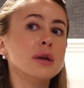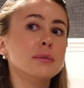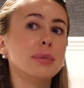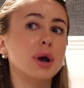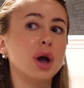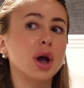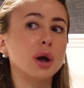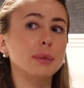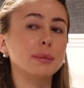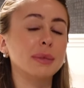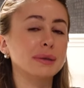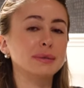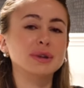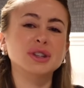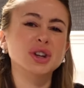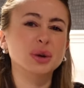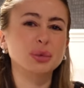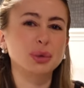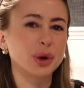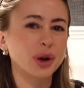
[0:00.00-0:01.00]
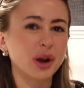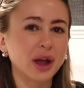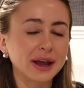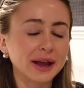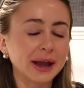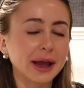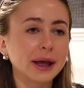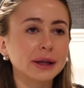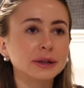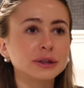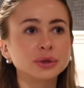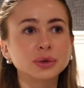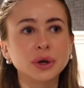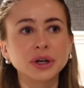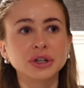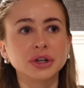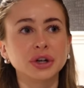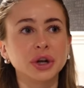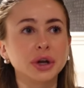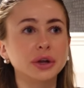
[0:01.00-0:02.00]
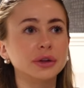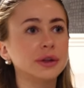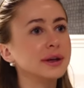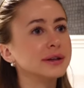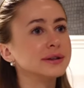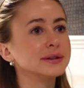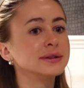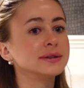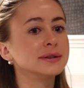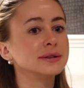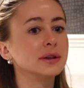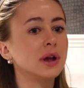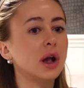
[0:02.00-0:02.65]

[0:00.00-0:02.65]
but maybe you don't want to light a candle I don't know there's